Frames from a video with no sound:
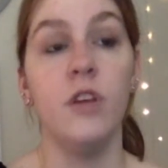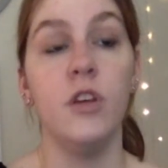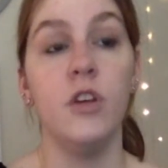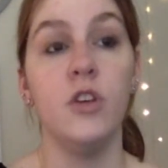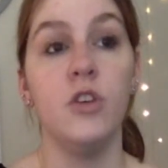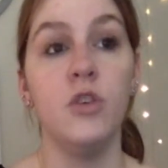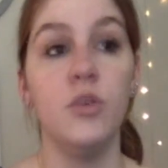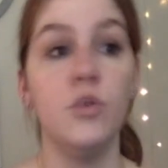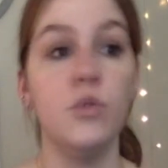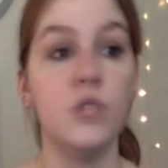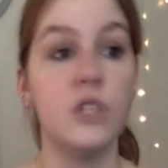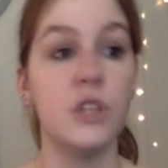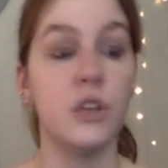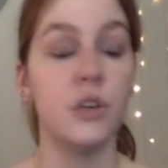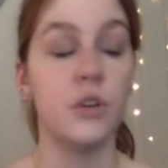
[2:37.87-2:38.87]

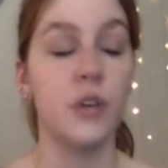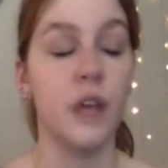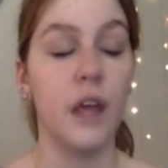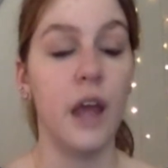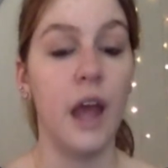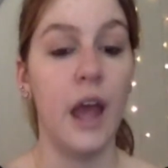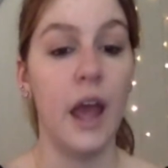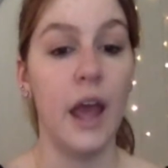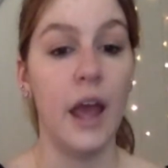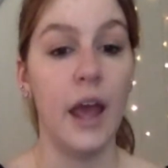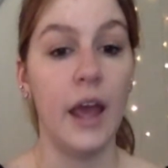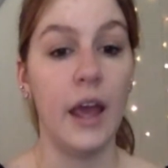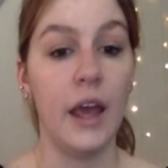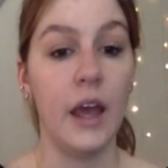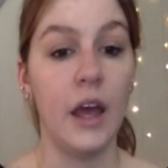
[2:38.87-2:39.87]
used to create
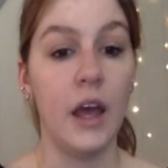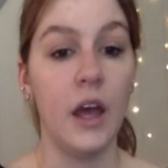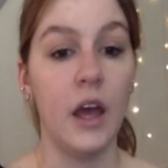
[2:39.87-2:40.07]
a